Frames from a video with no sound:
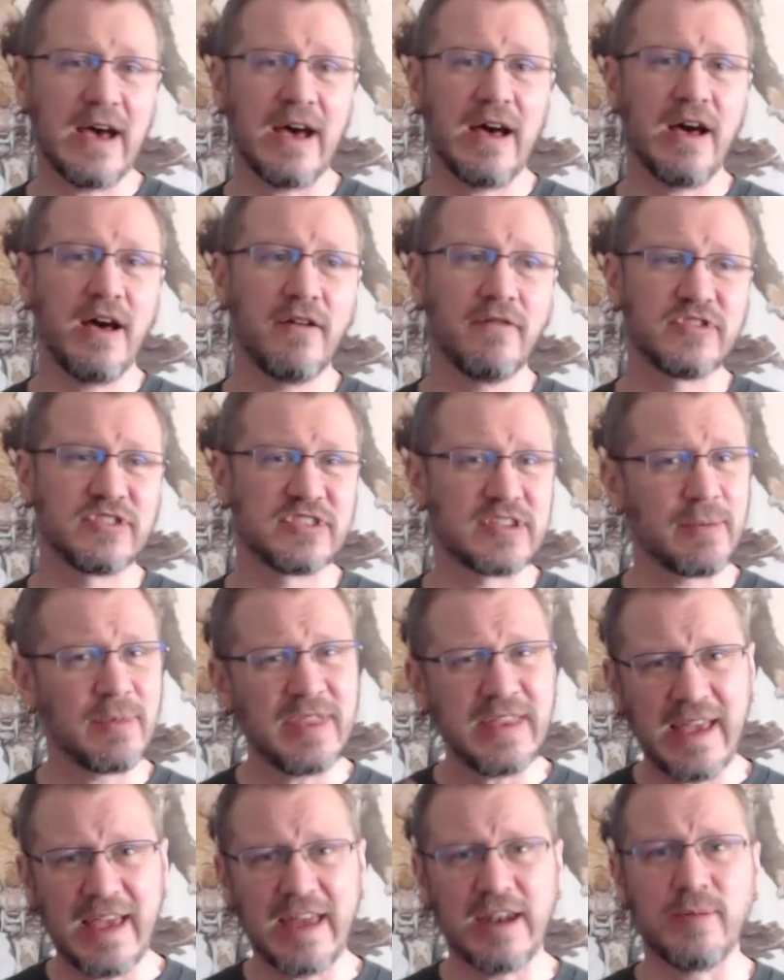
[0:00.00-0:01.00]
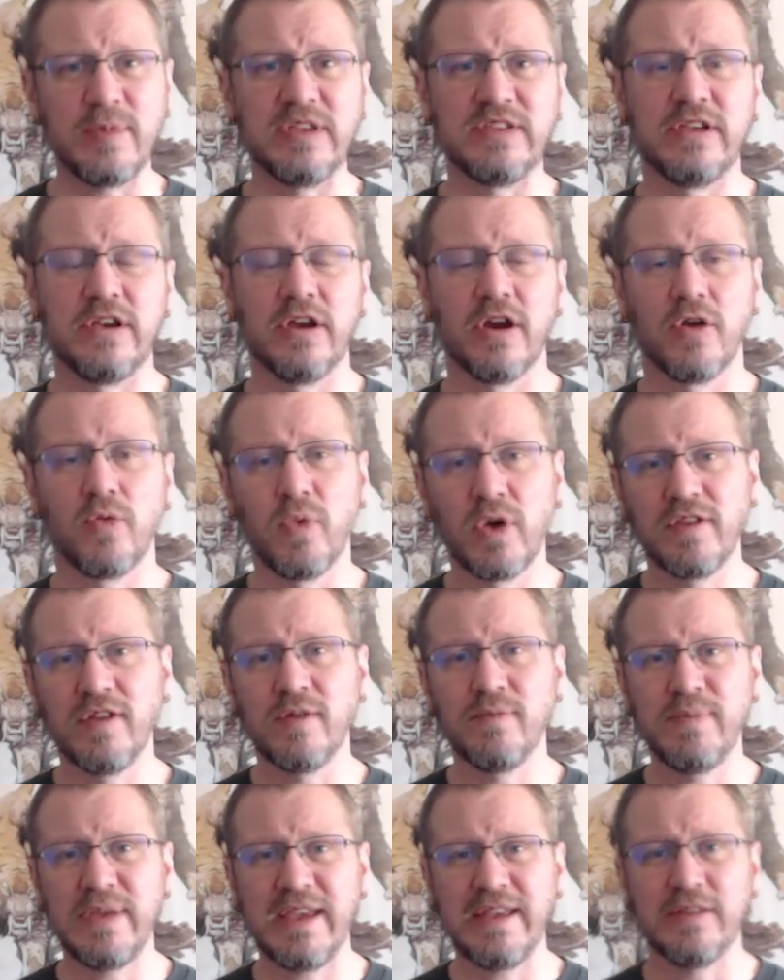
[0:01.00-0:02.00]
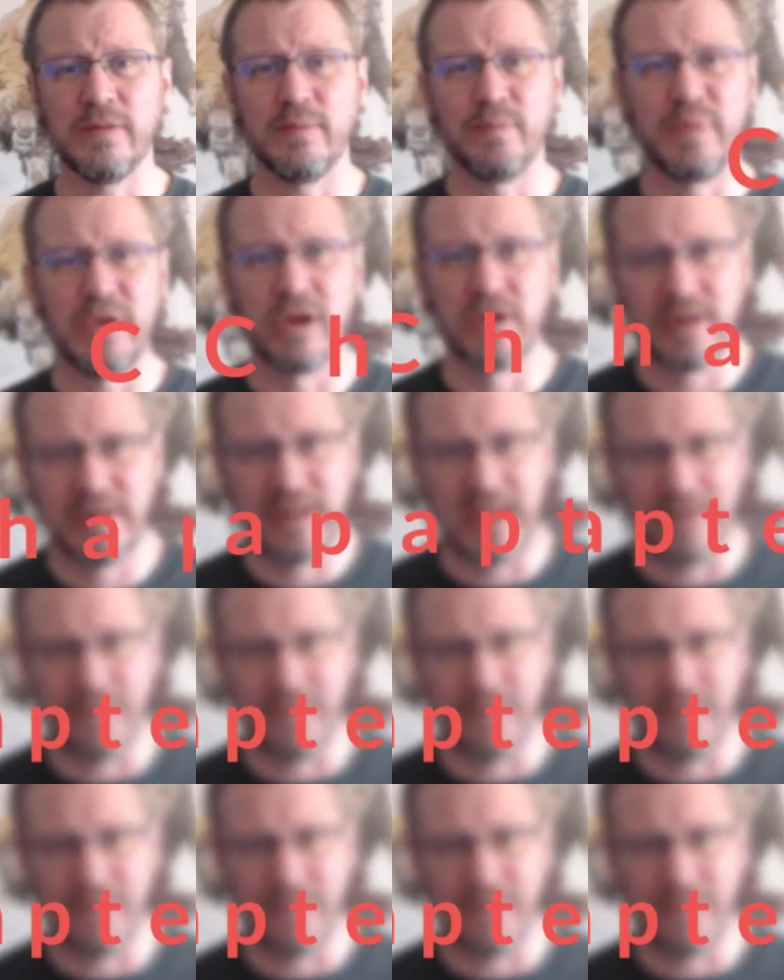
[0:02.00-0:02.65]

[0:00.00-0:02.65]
of some of the enemies here, one of them being the bearded